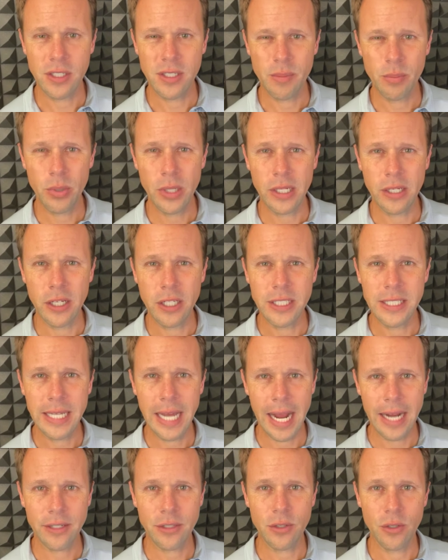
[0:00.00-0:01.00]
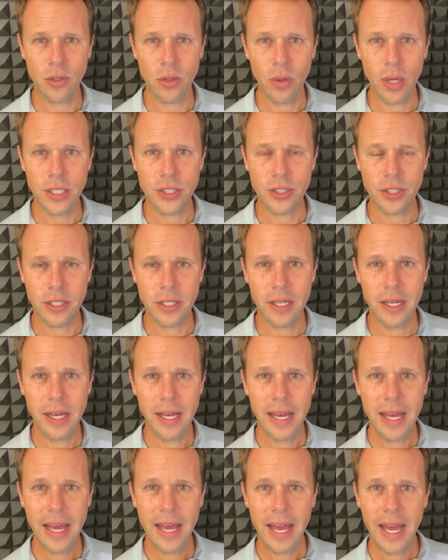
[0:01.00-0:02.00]
It's a pretty good tactical question.
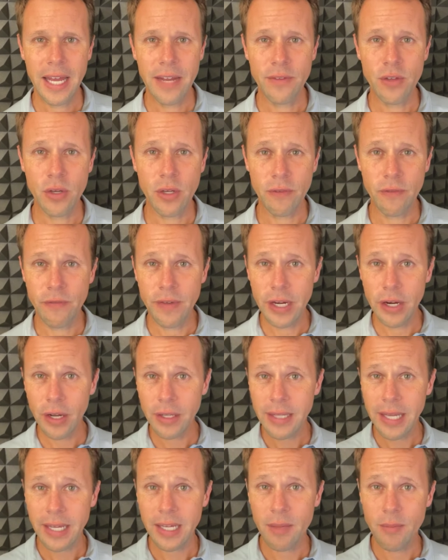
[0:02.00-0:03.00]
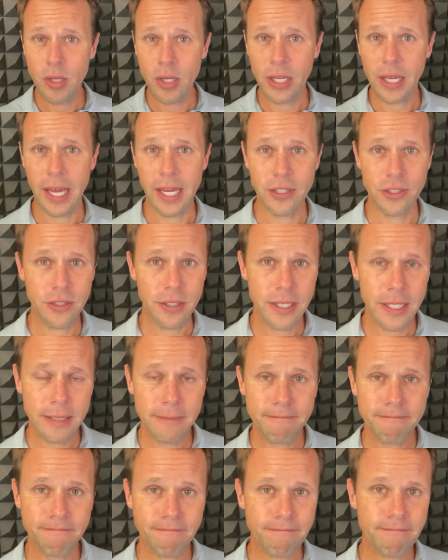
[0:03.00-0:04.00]
And if you can figure out that communication
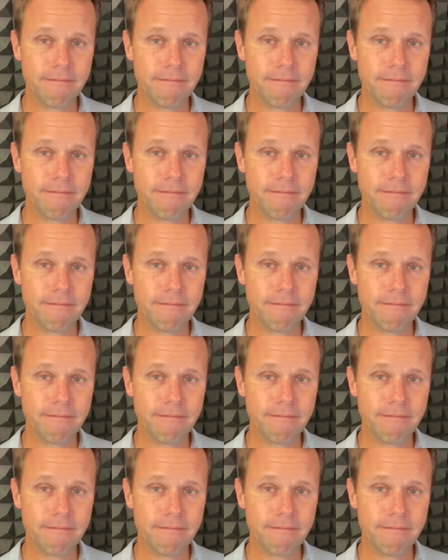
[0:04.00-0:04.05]
thing